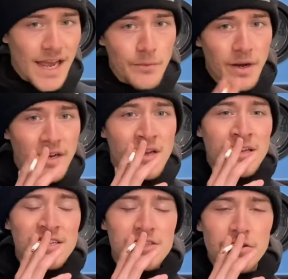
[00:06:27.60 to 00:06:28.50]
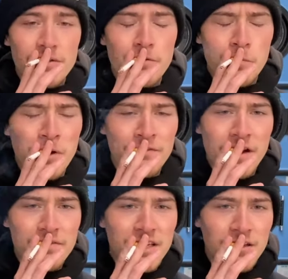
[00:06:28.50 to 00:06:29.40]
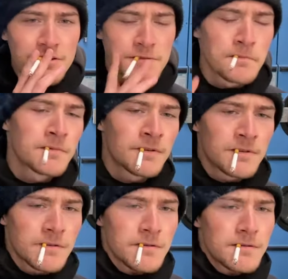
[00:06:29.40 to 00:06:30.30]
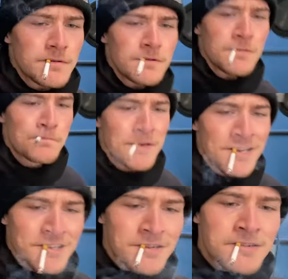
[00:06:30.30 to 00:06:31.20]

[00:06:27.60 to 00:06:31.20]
yen one, because it's only 4.5 kilos. But